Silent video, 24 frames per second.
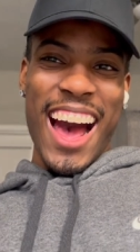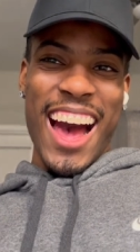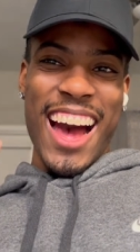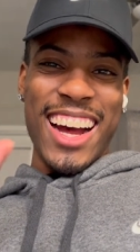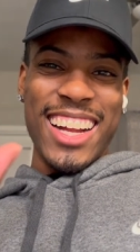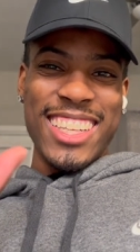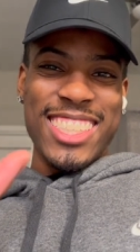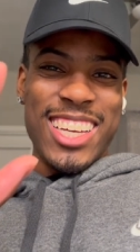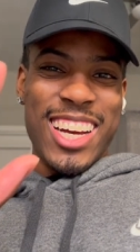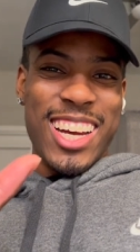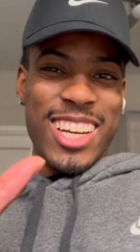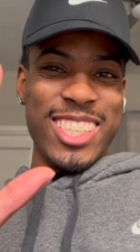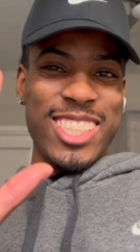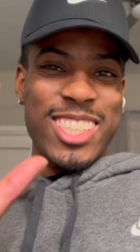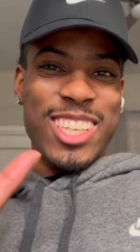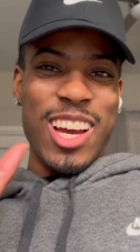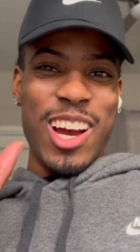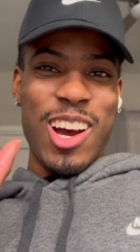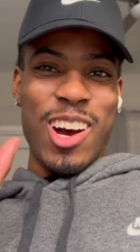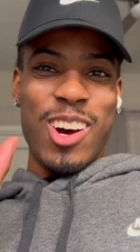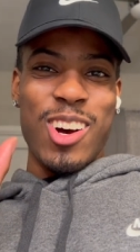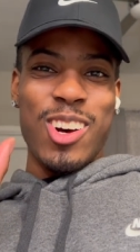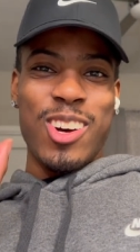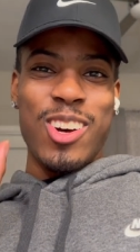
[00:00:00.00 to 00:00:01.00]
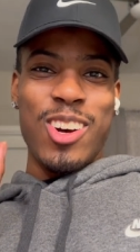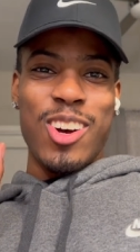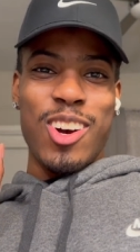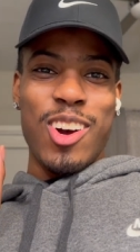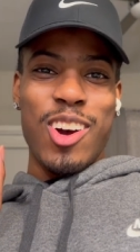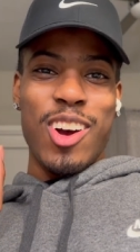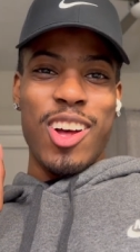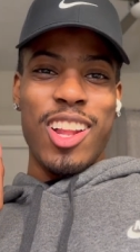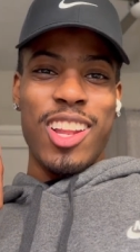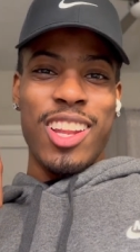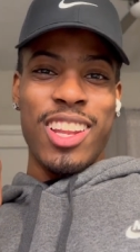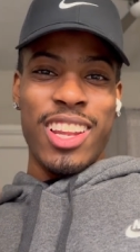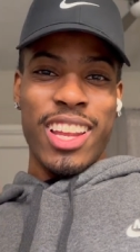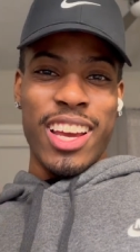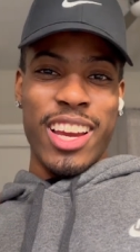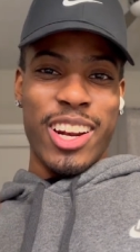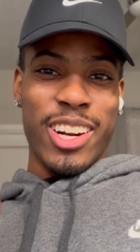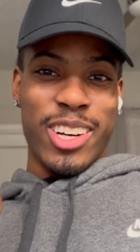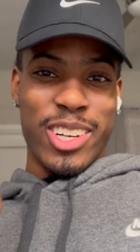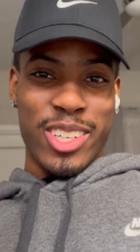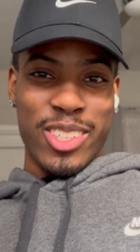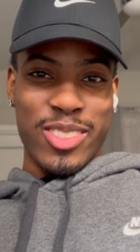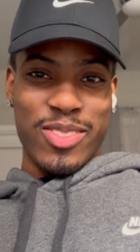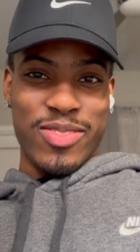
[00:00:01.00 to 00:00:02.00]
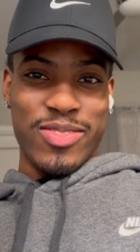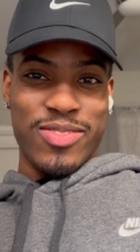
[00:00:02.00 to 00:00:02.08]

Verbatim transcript: I'll talk to y'all later.